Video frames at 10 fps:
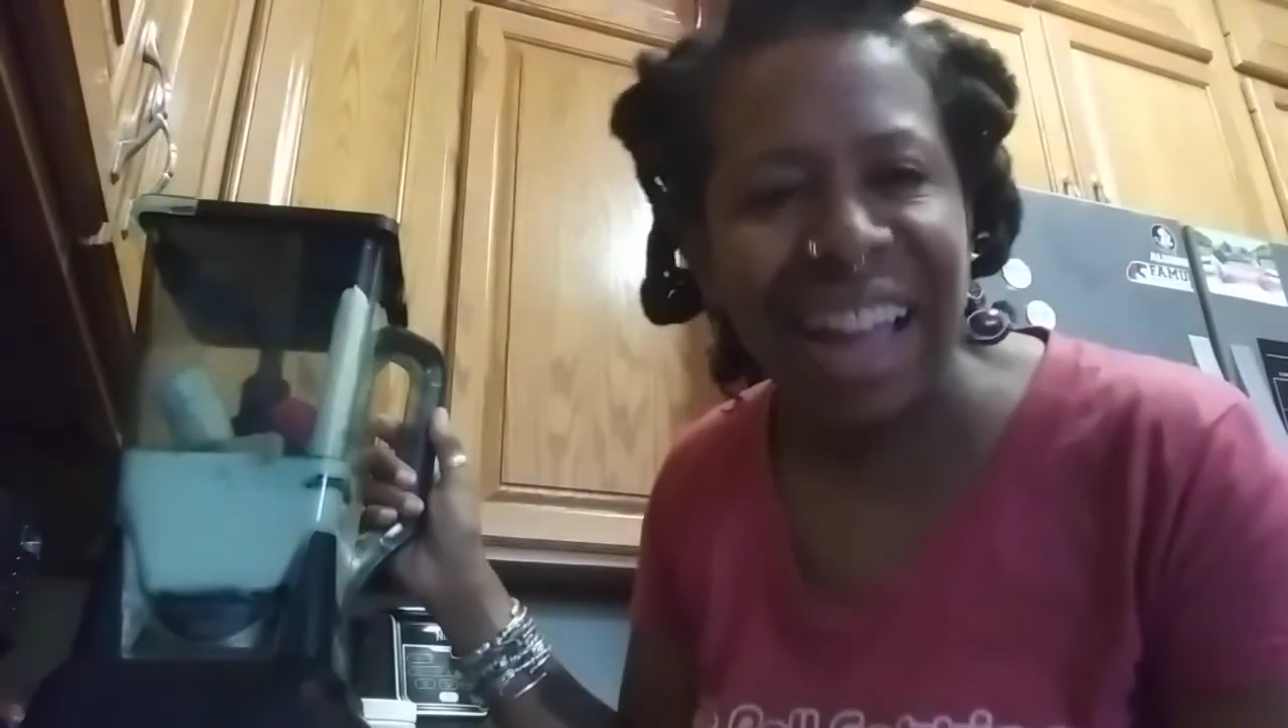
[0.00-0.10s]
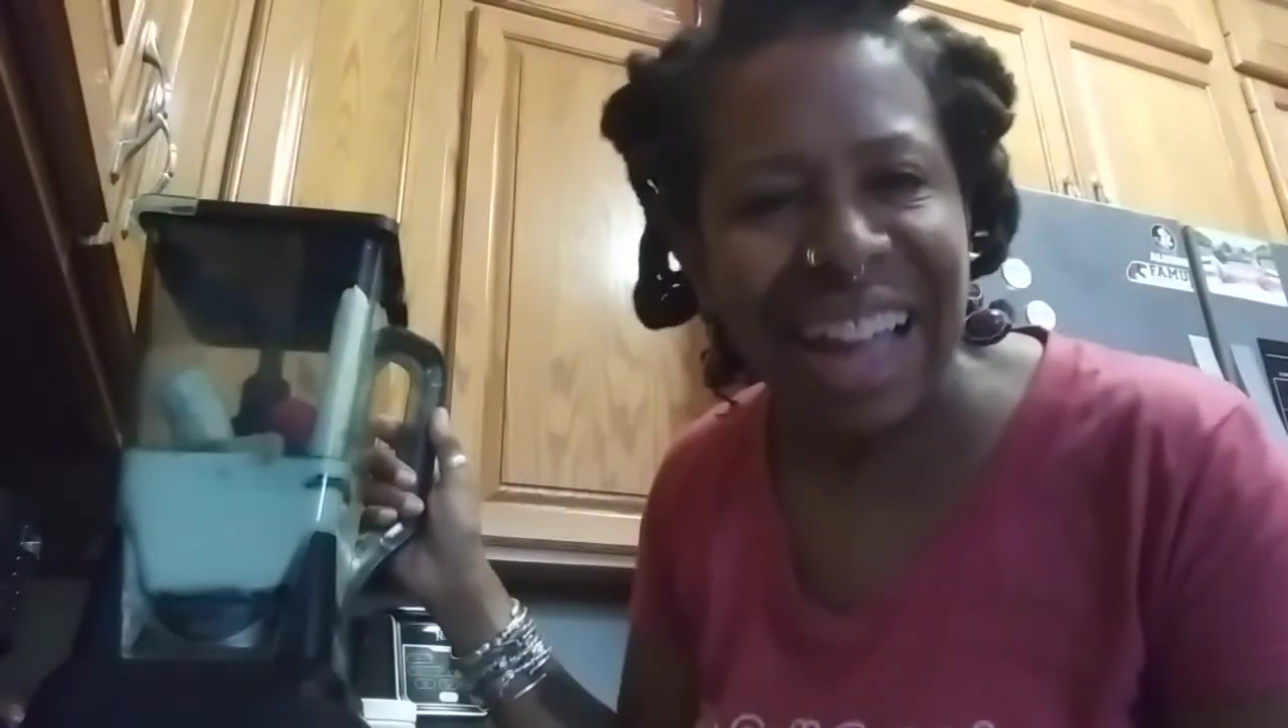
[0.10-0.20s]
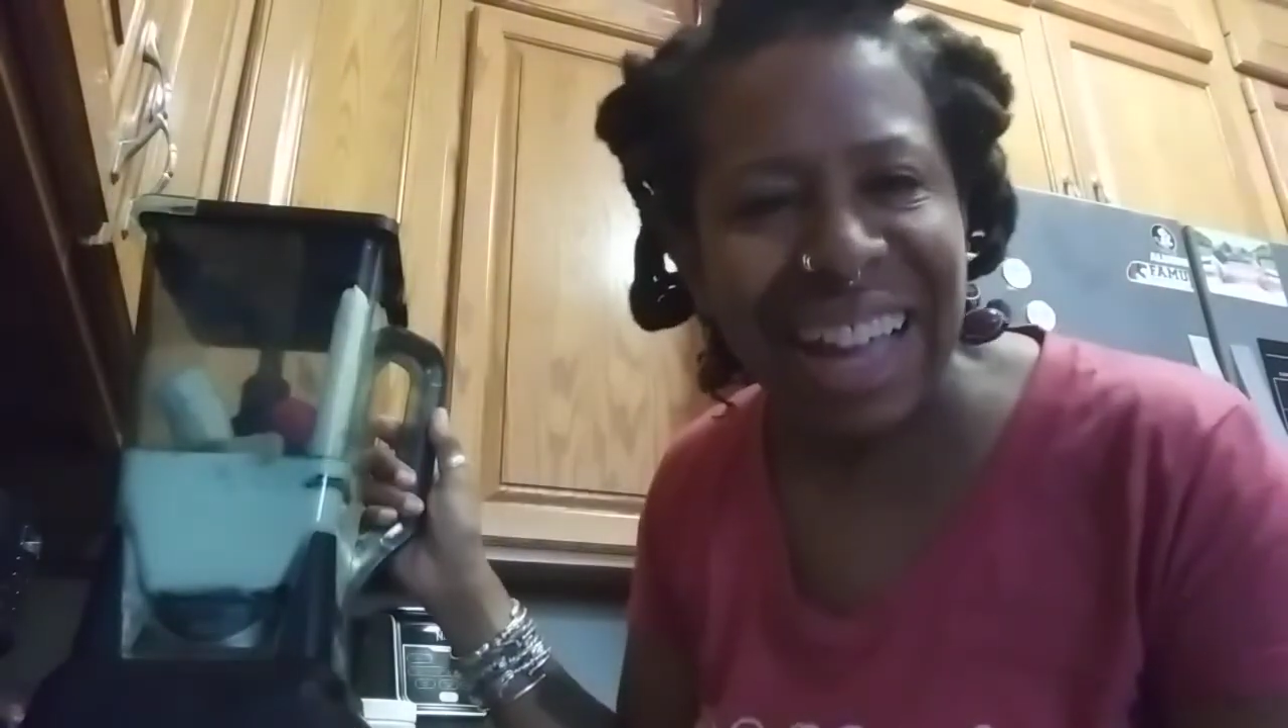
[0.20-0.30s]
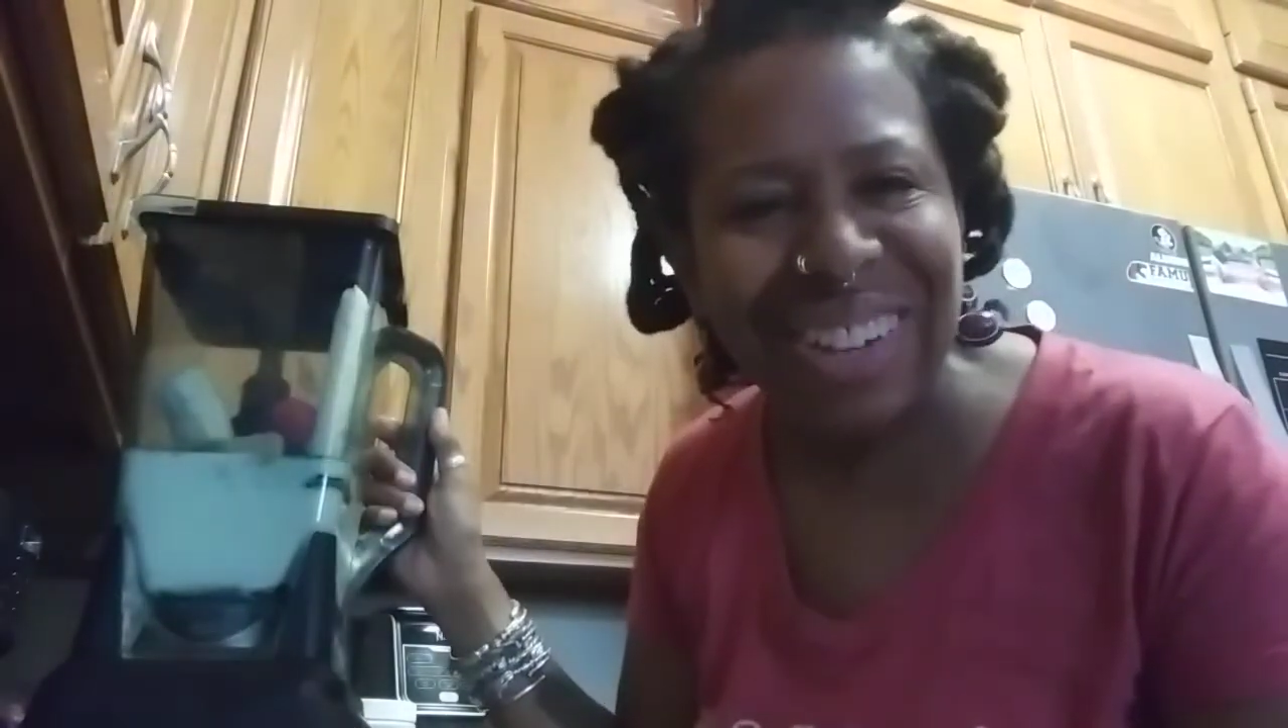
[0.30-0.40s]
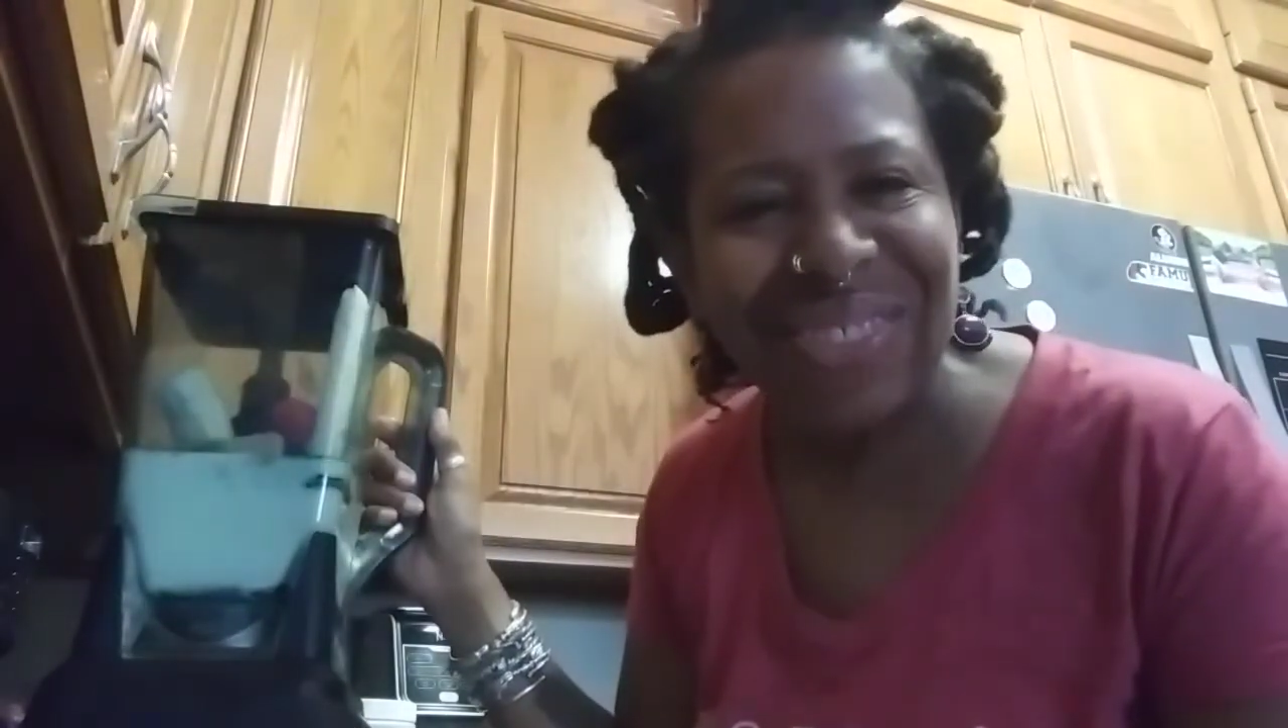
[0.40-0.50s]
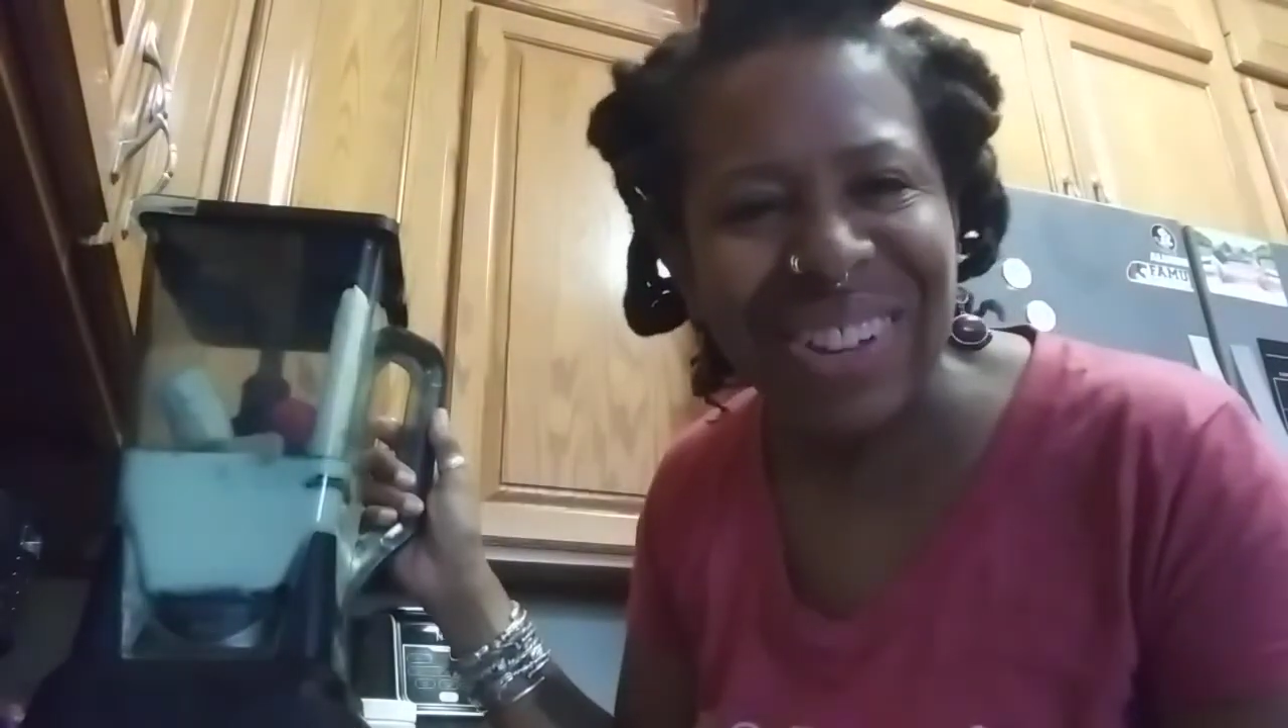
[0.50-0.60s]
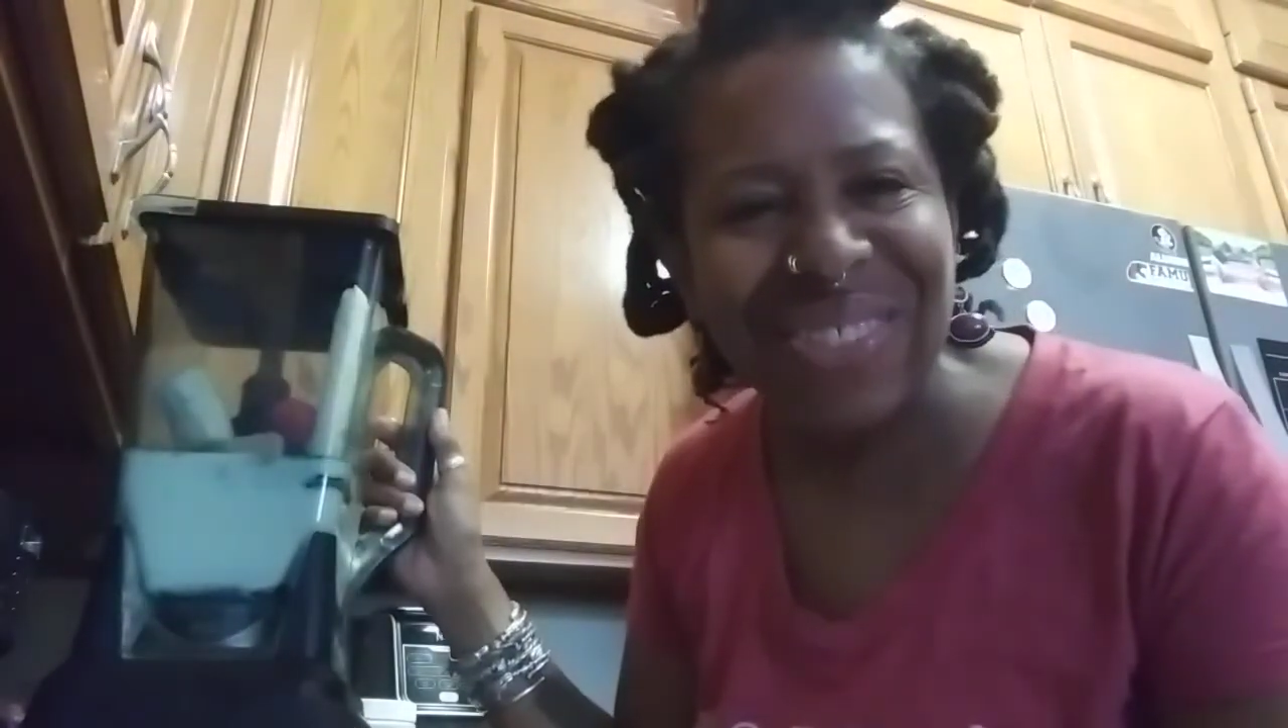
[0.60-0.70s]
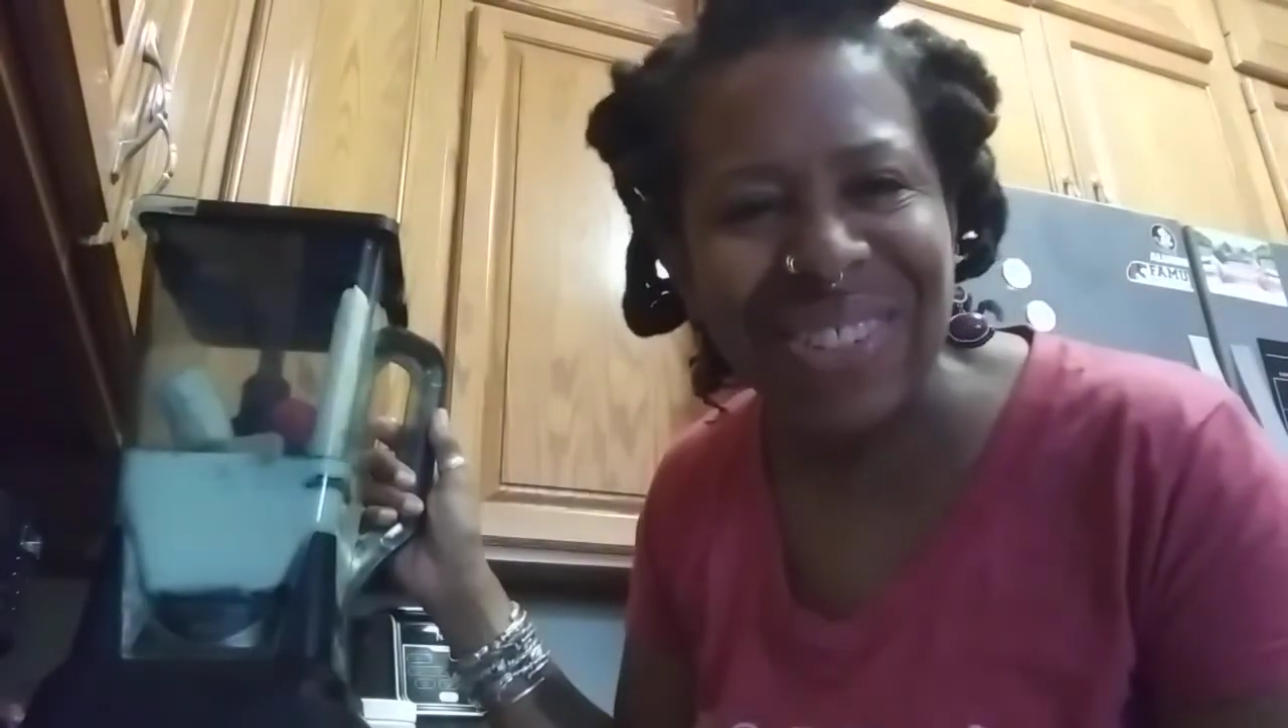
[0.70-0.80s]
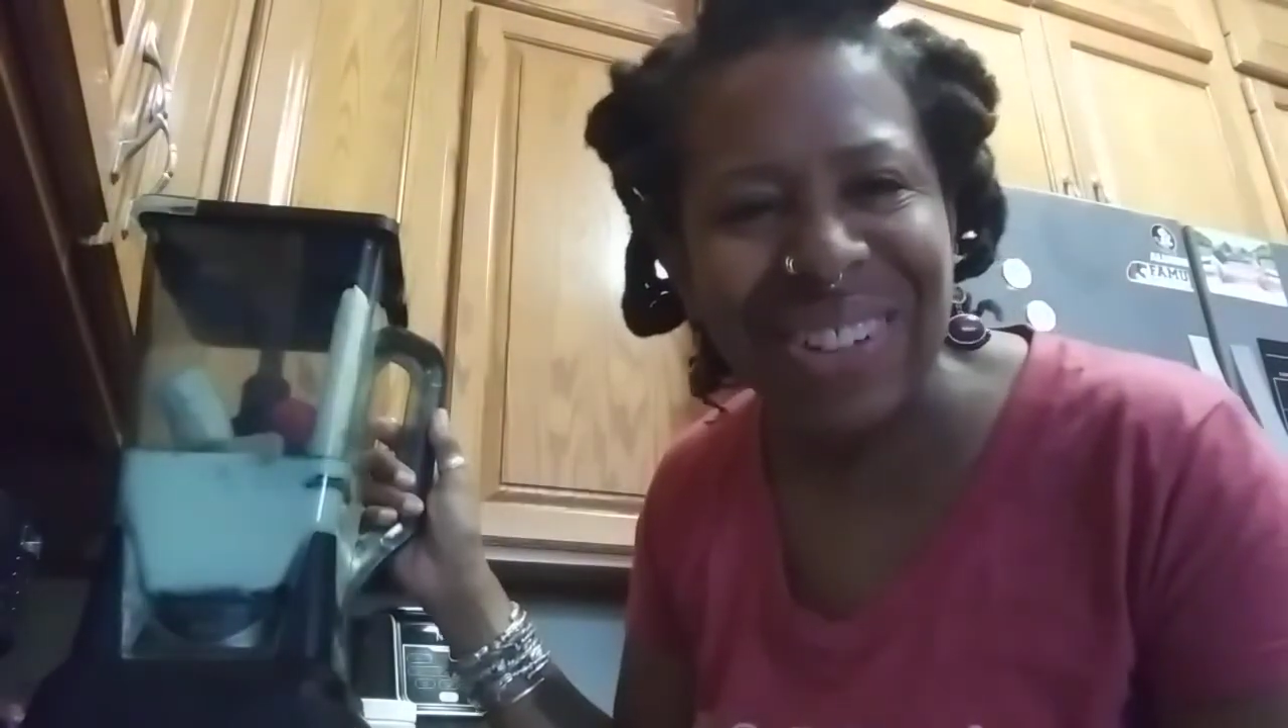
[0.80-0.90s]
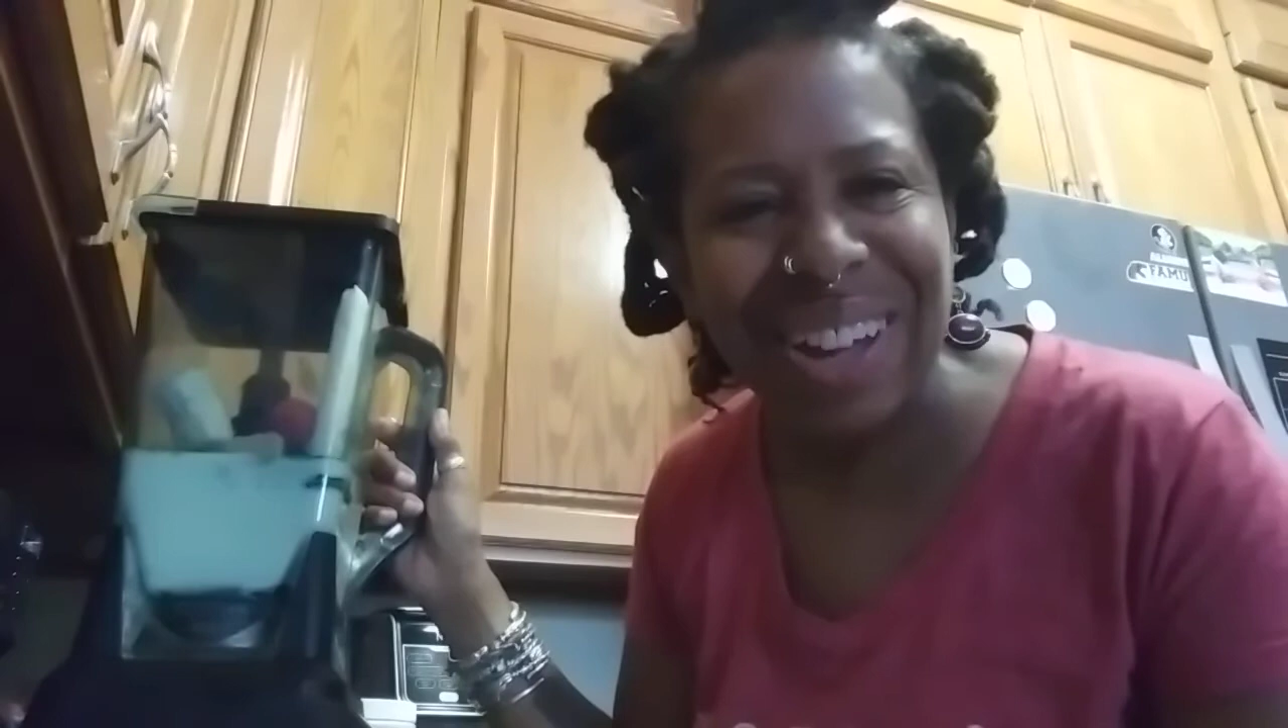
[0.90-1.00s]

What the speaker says: And we will